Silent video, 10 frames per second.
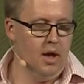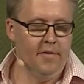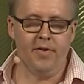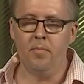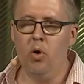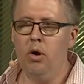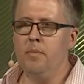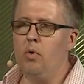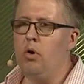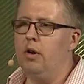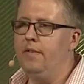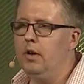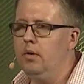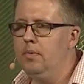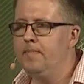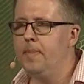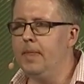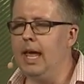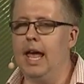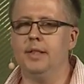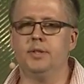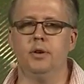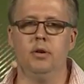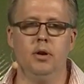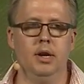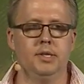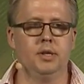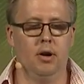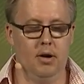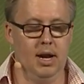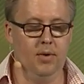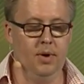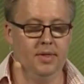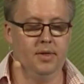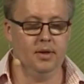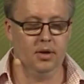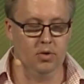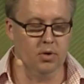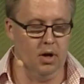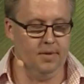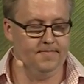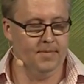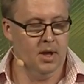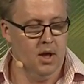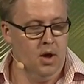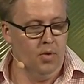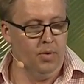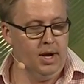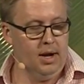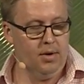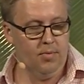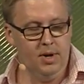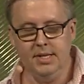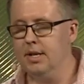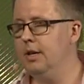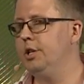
For more and more of you, the answer is starting with Google. We recently